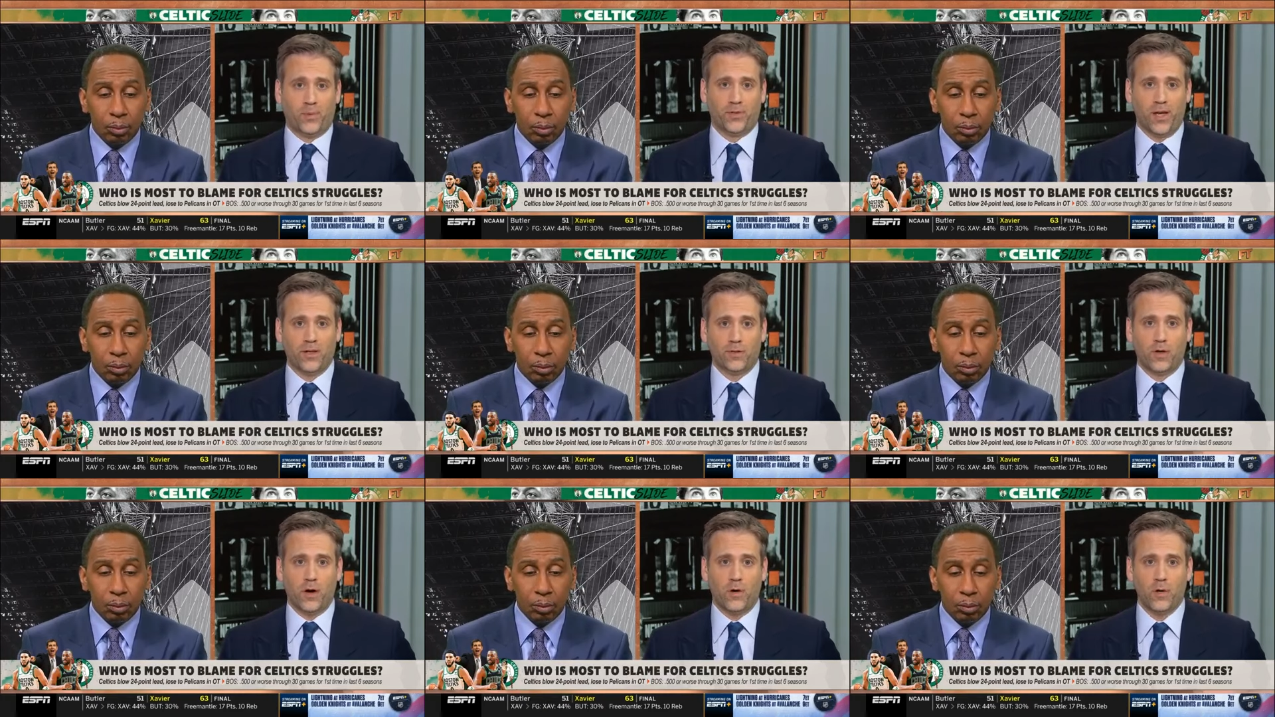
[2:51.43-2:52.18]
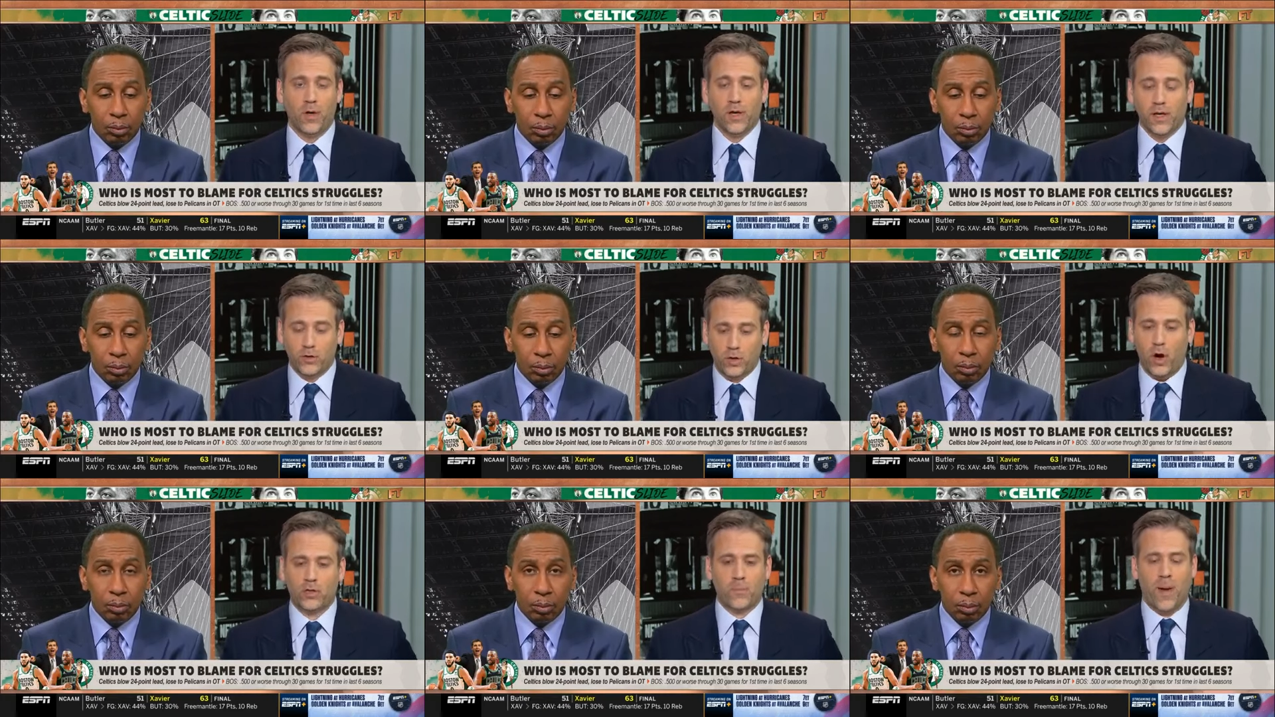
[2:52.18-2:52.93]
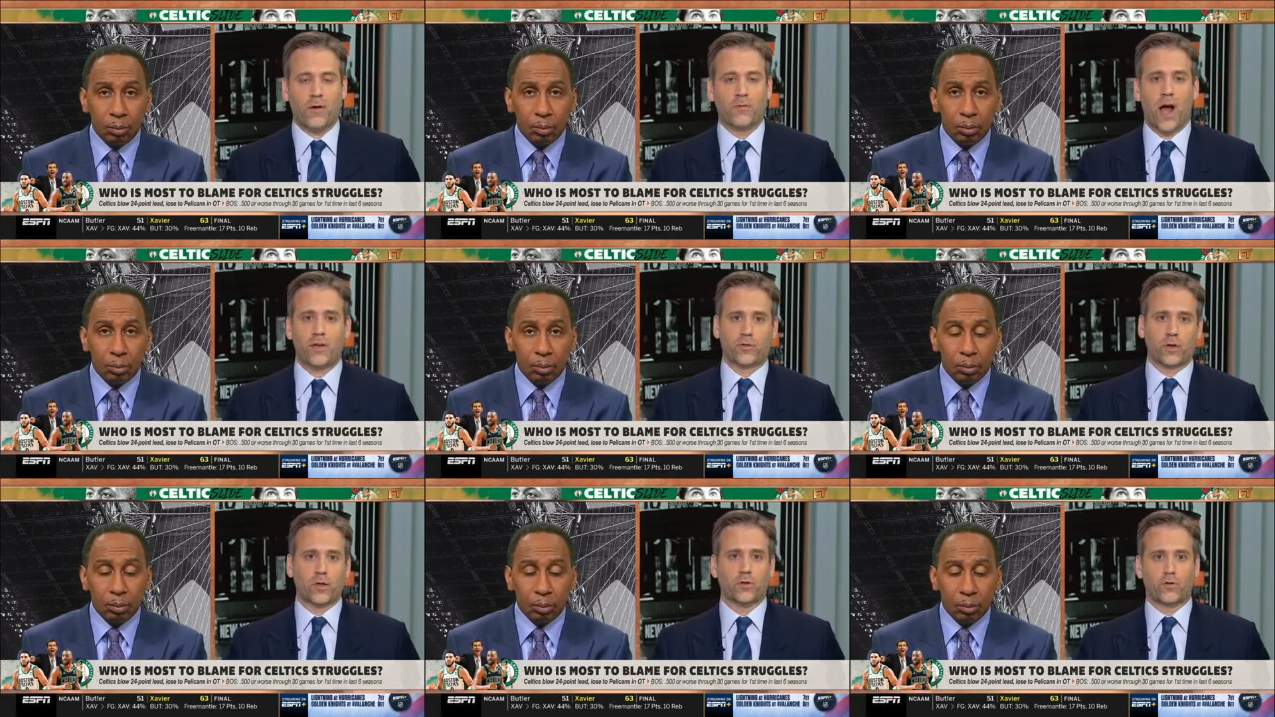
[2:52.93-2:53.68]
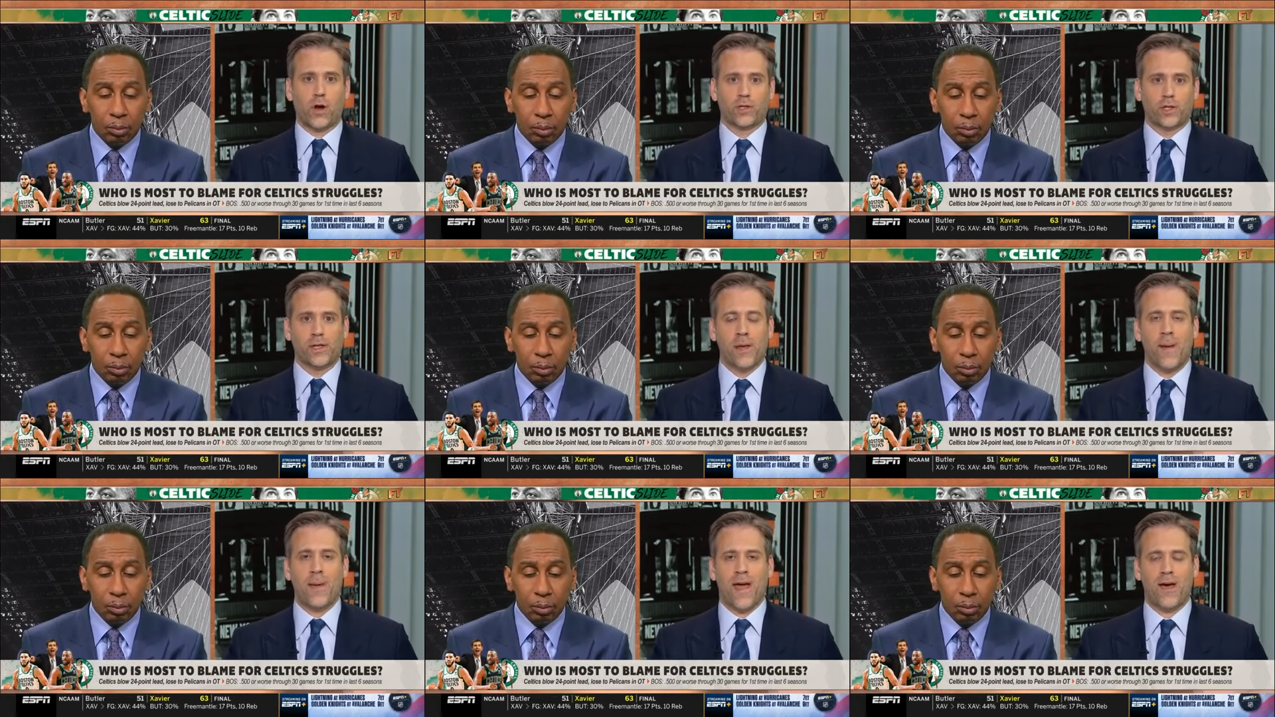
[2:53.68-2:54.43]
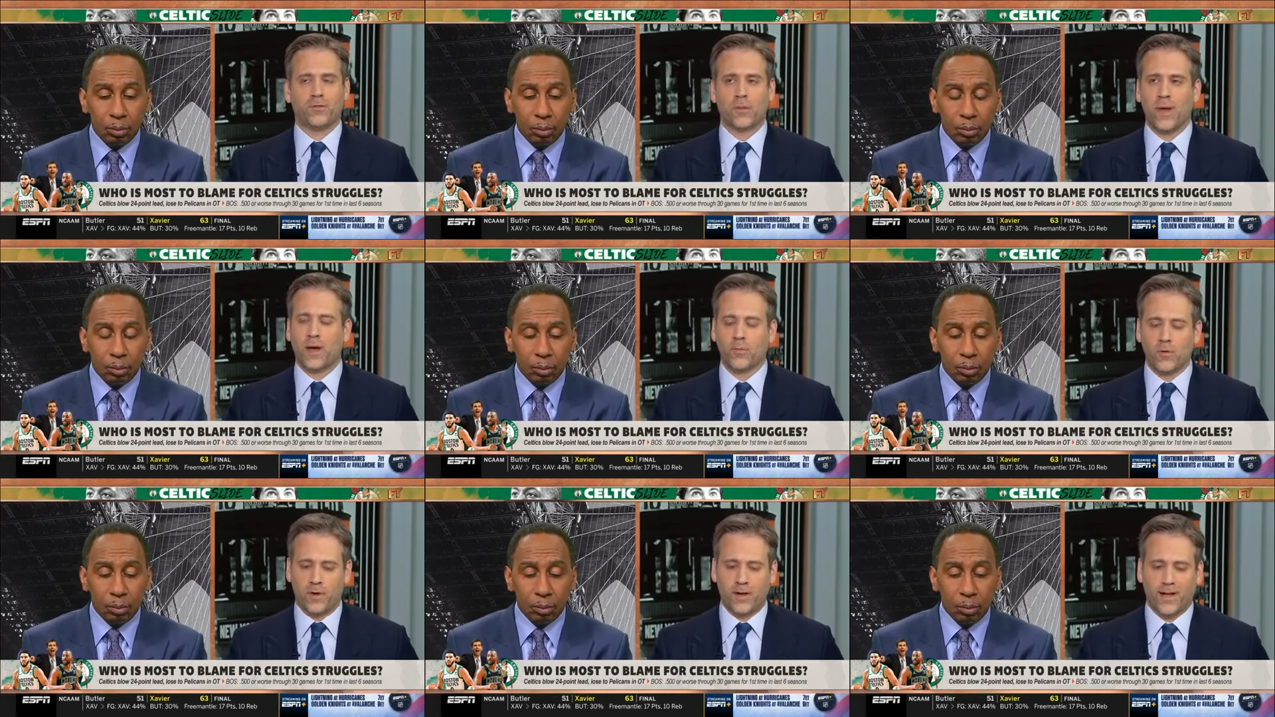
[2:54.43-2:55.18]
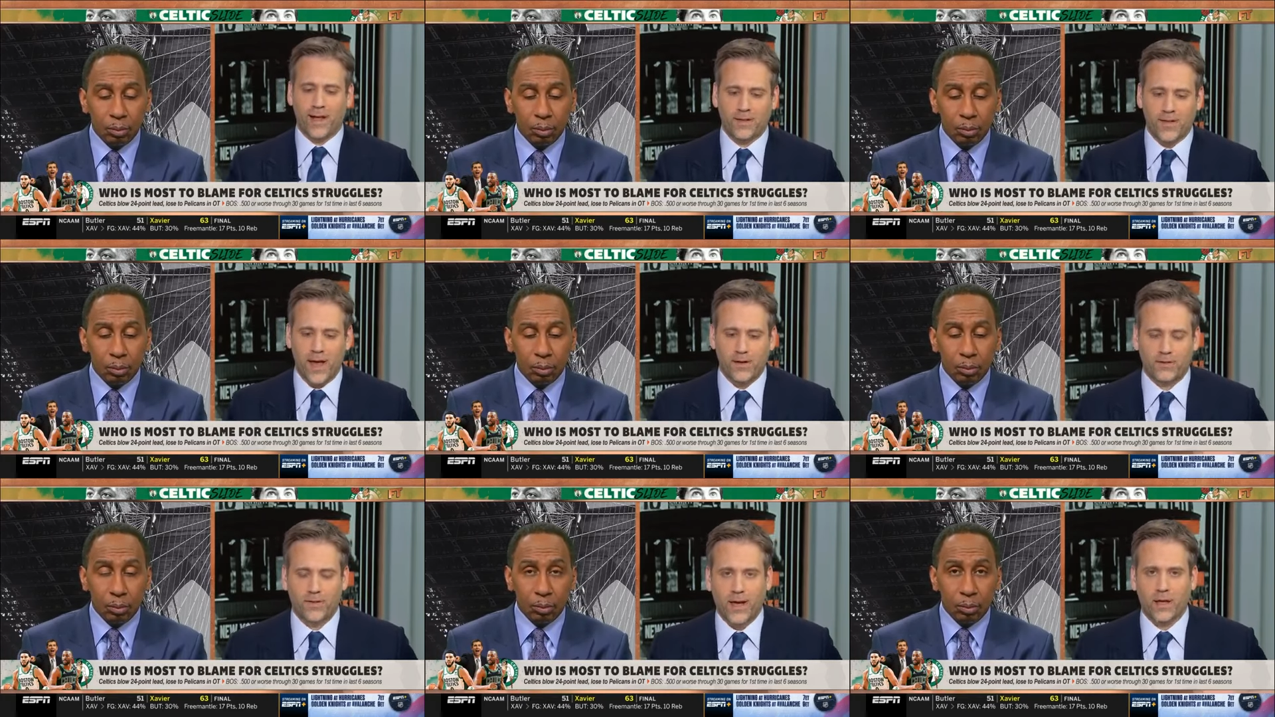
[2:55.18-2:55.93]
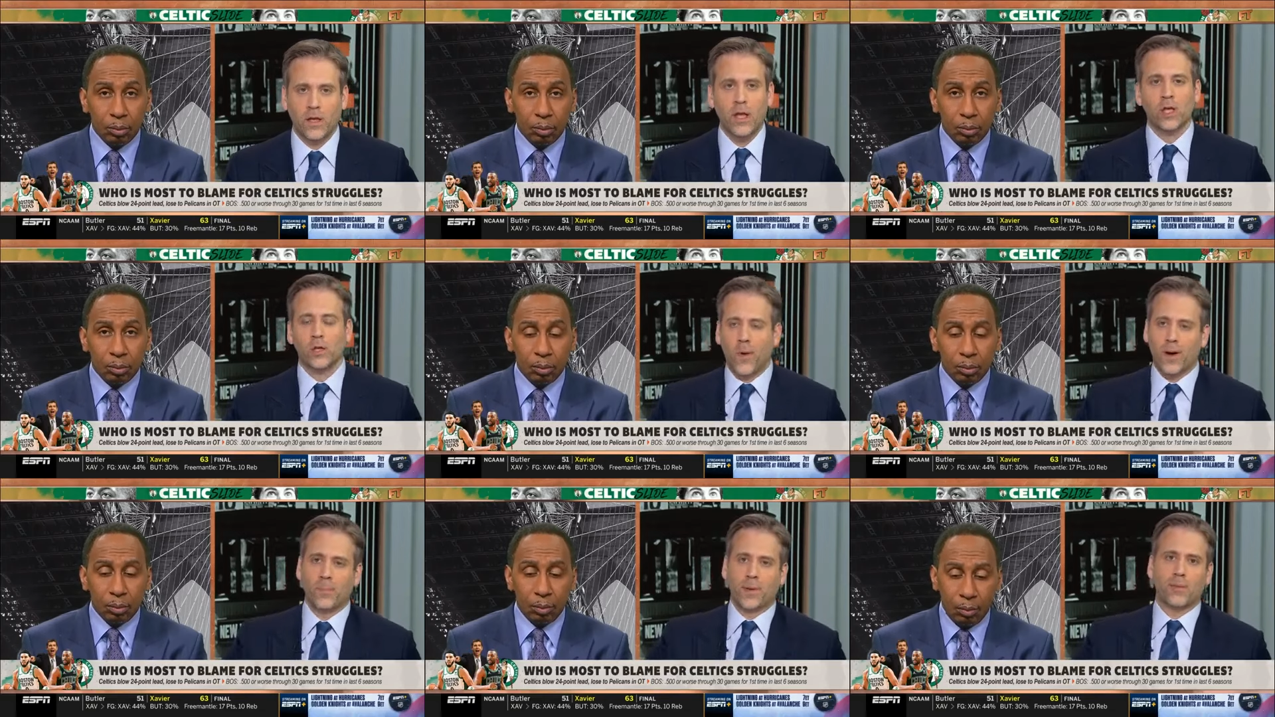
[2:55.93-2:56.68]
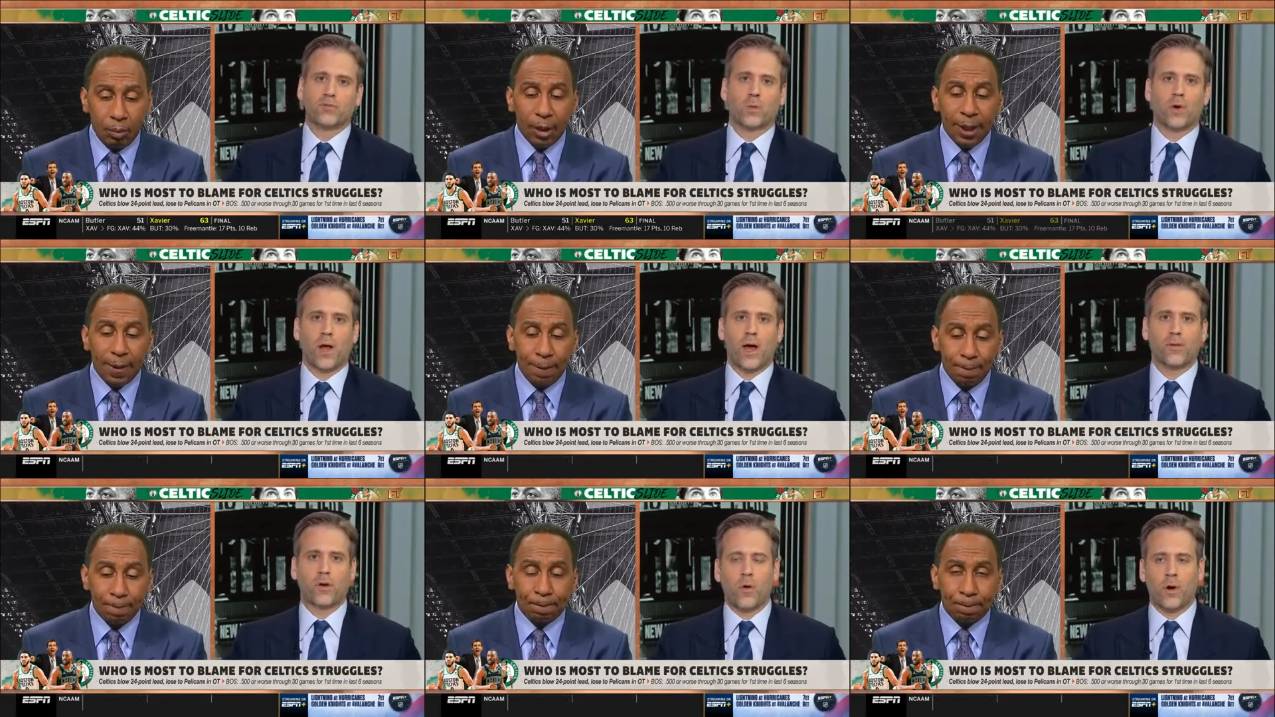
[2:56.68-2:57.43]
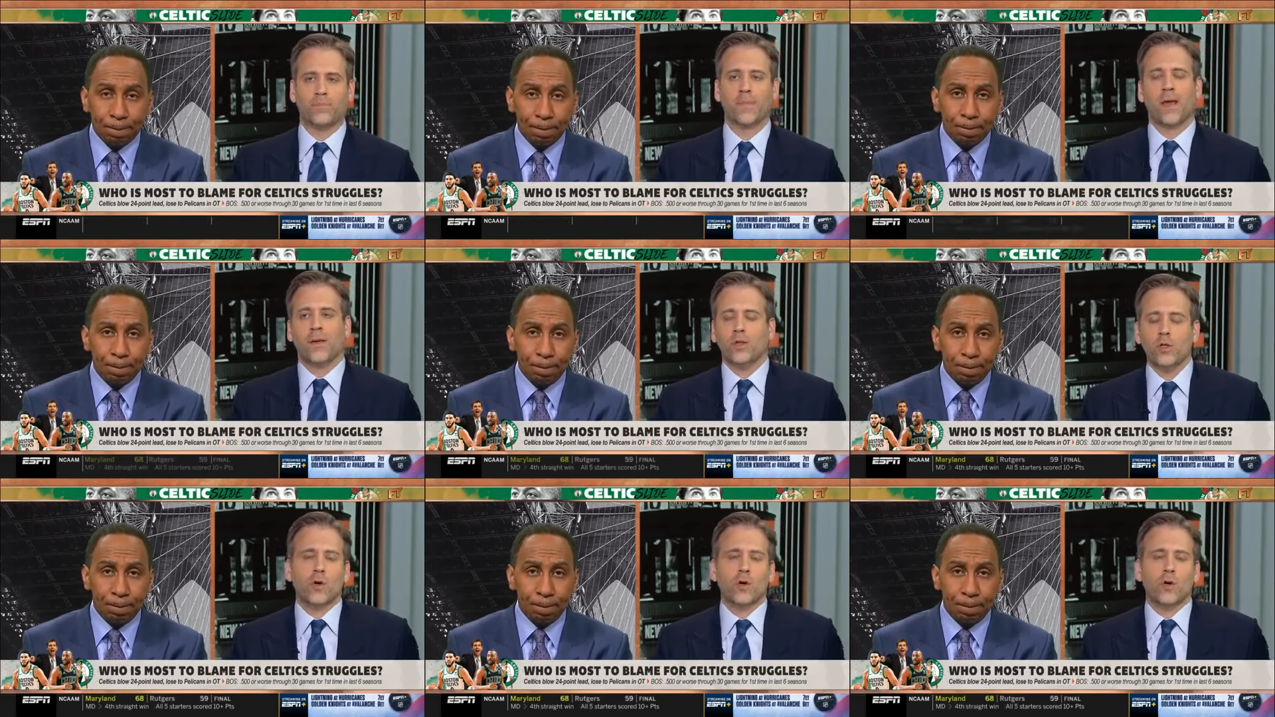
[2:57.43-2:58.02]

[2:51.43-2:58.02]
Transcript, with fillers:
Speaker 1: days ago. He talked about roster construction. He may have to make a move. I'm going to get to that in a second. You want to blame someone on the court? You